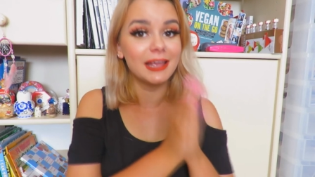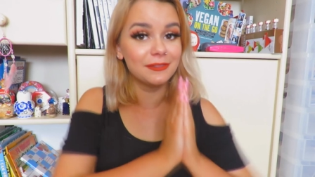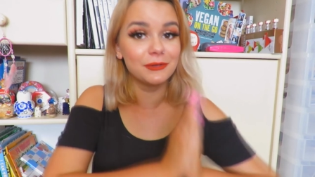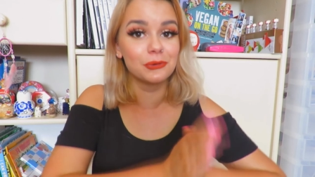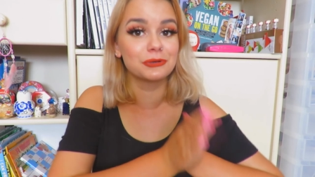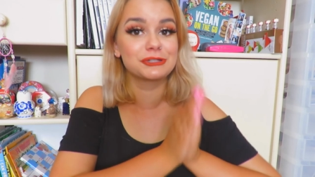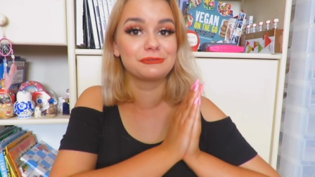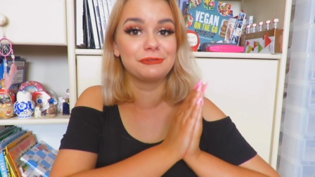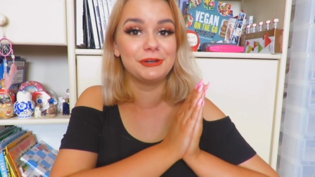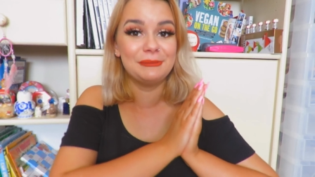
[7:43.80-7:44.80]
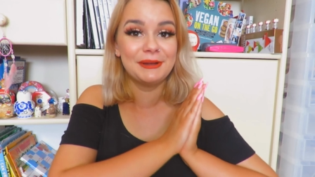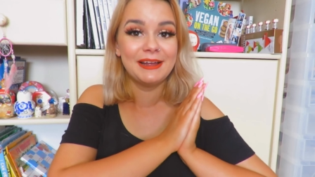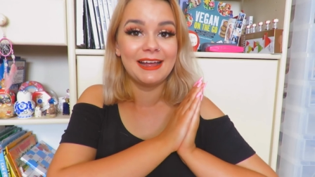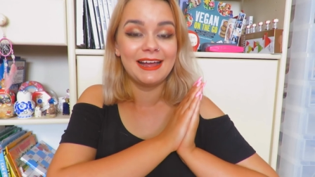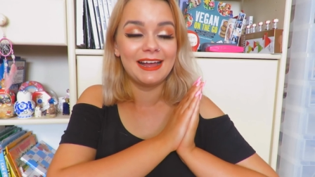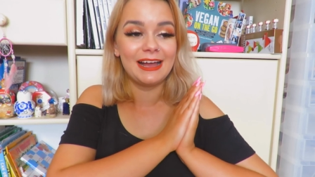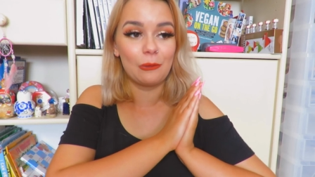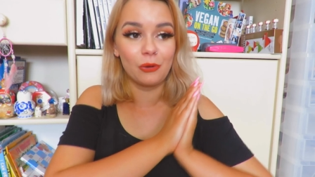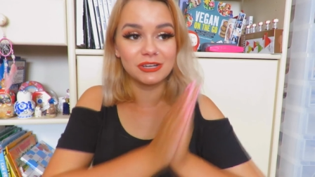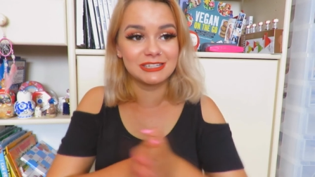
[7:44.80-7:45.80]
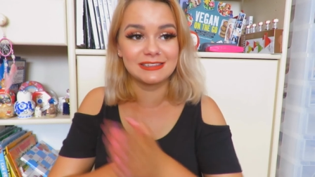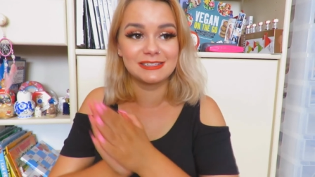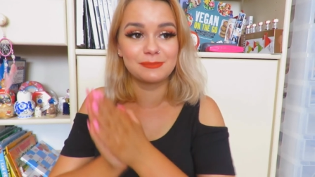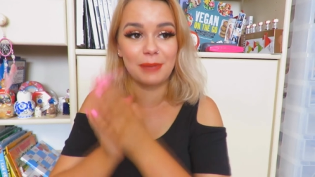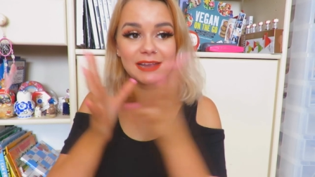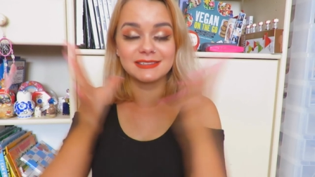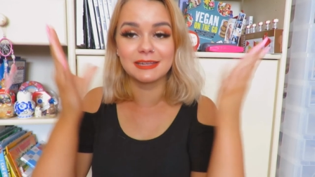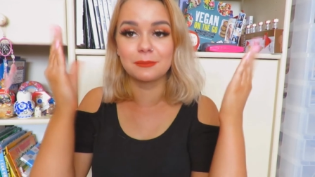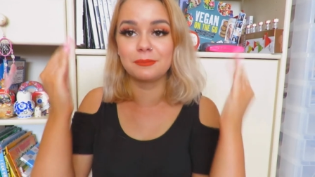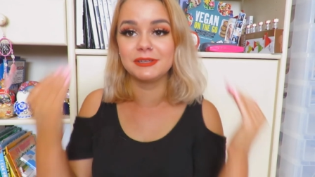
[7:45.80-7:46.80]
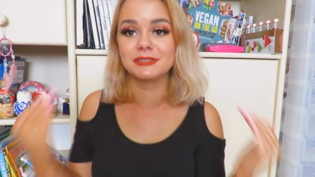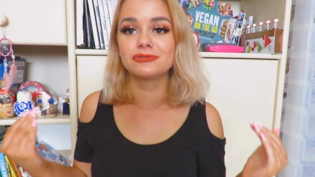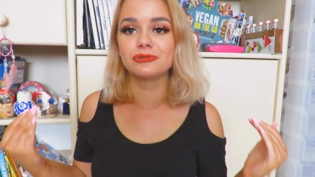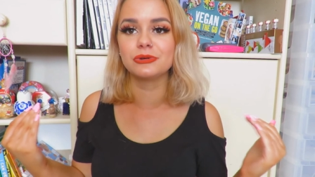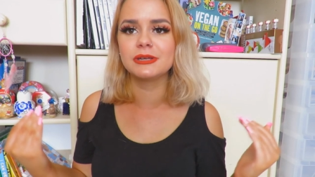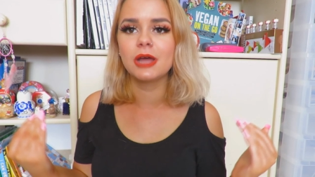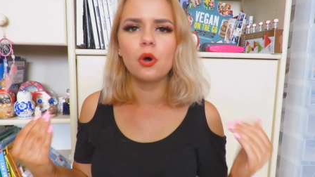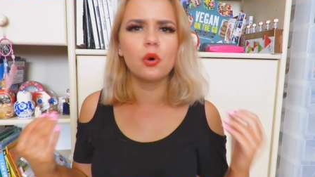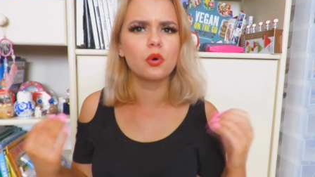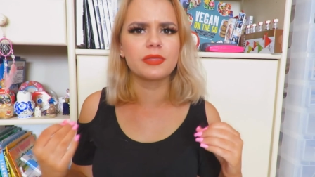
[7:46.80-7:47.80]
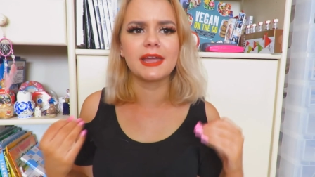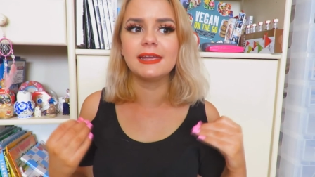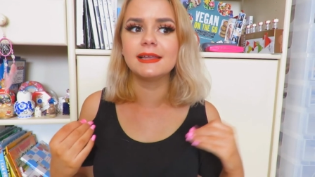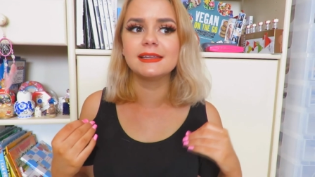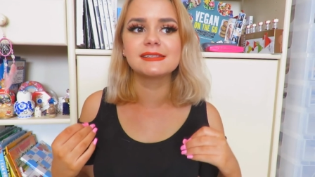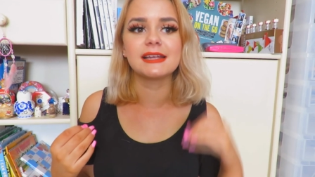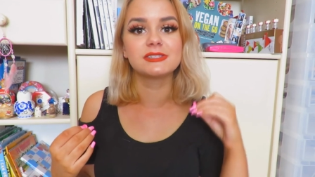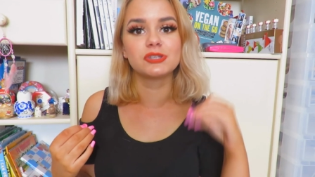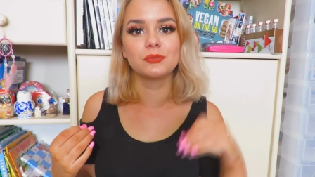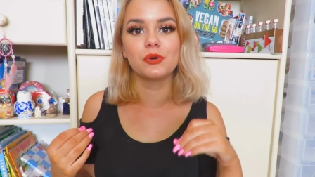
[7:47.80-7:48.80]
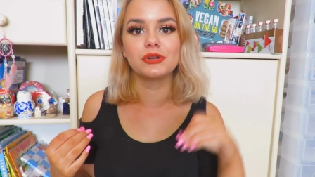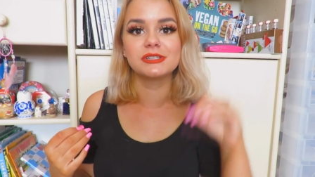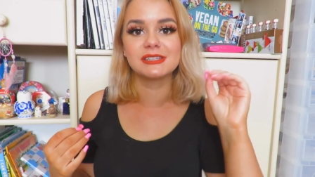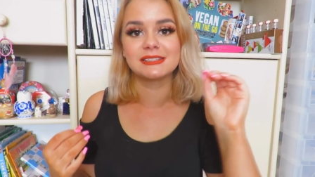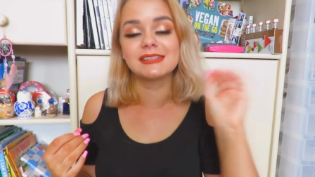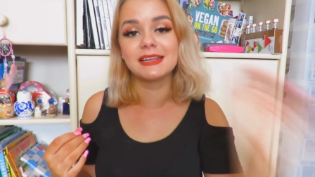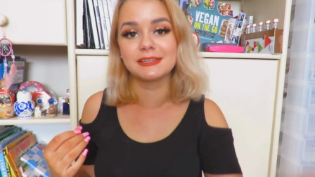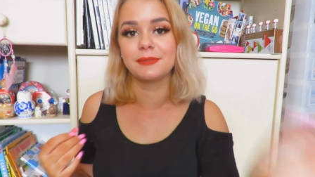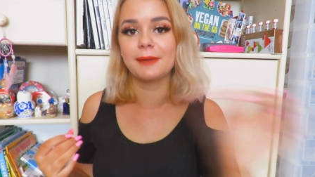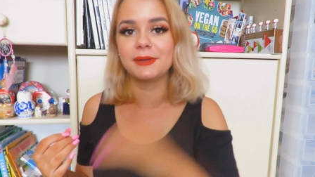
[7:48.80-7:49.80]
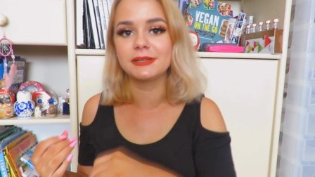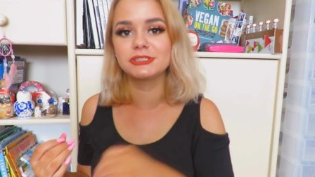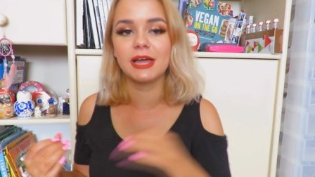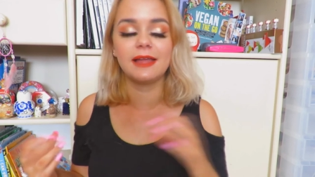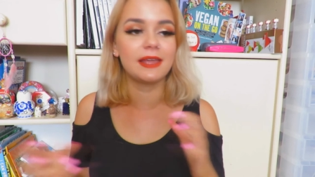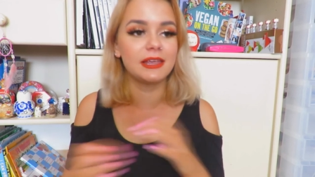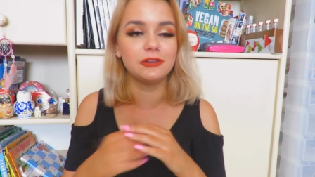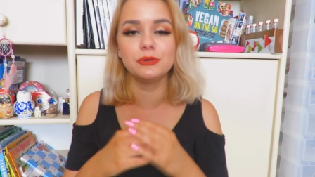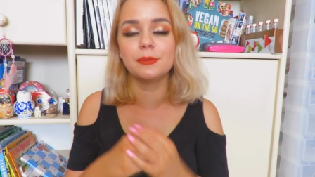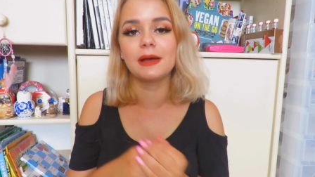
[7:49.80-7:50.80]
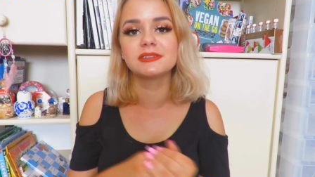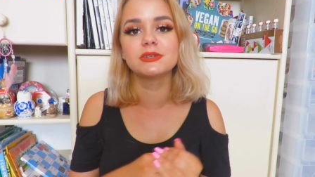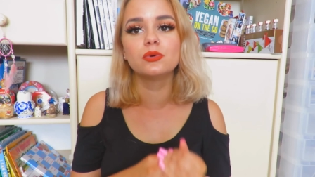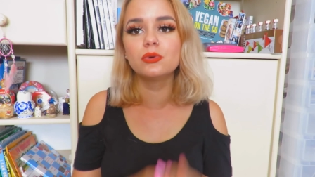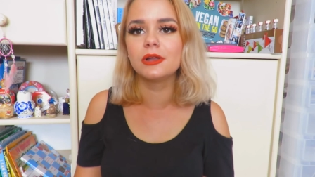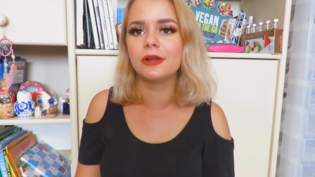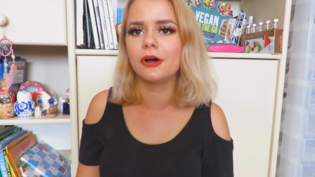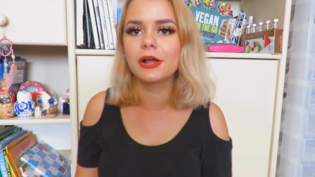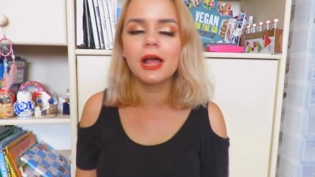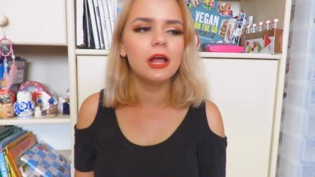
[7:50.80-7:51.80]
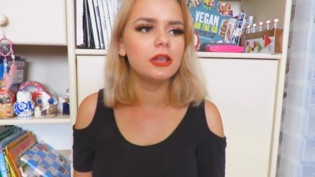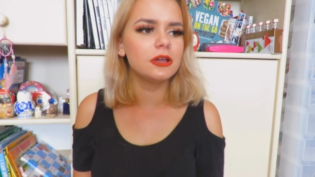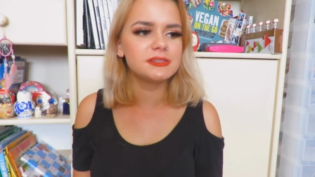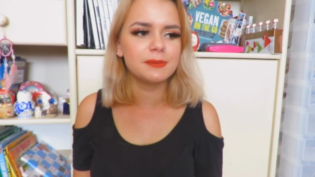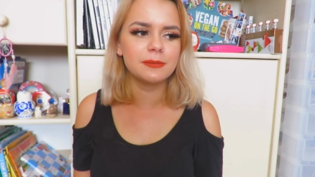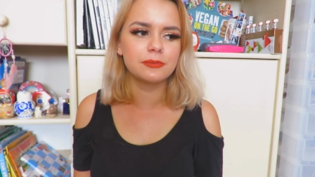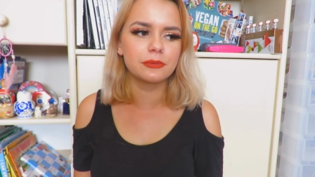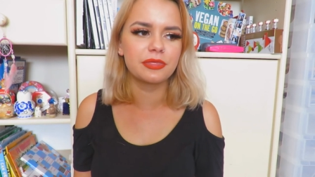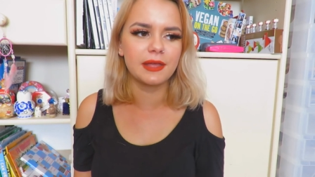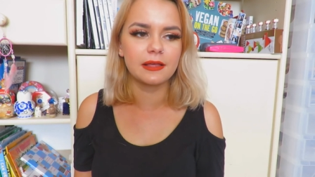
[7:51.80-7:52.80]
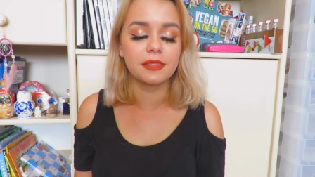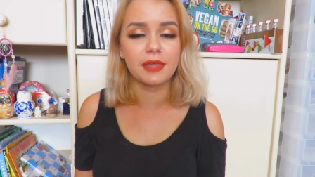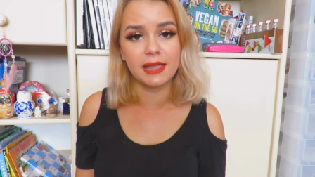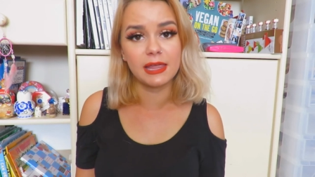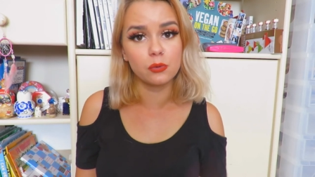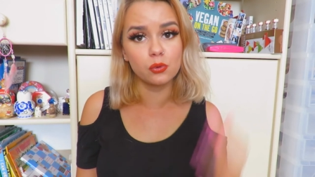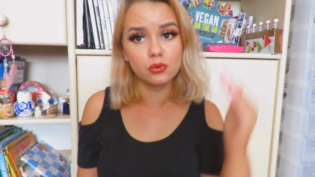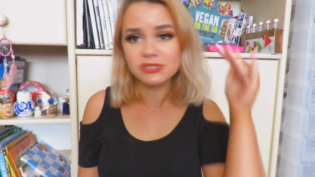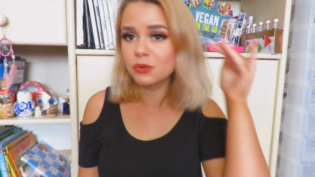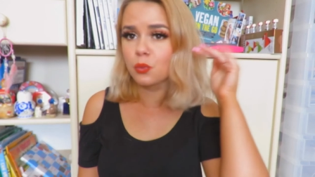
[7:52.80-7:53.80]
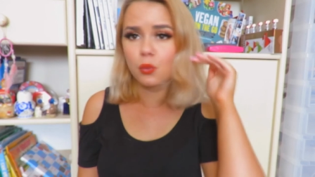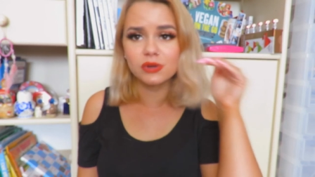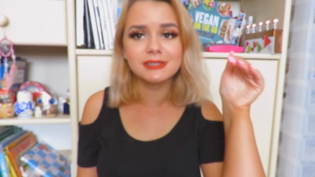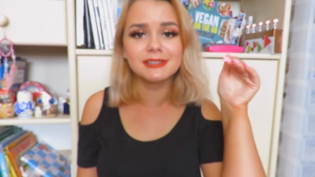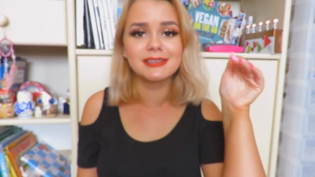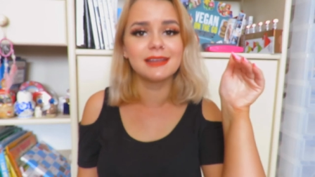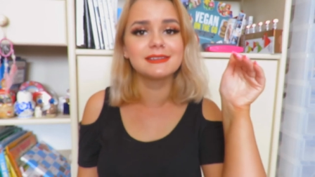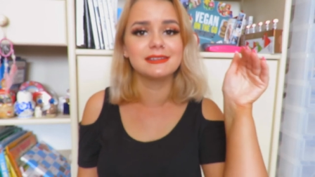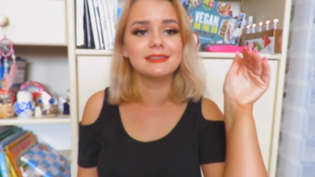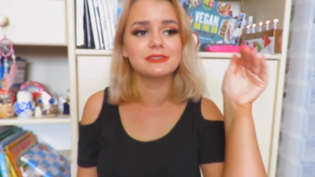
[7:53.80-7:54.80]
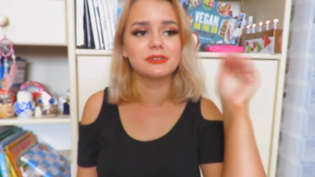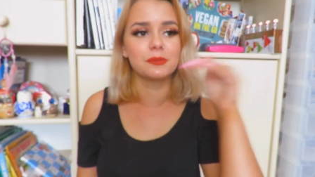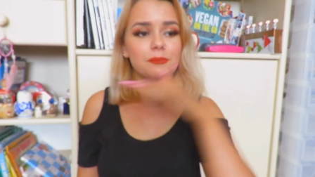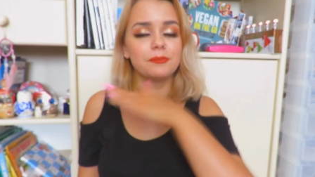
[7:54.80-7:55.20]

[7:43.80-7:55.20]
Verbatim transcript: in the auction room watching this painting be destroyed, or that he at least had someone to send him that picture and that he knew about it all along. Loads of people think that it also wasn't intended to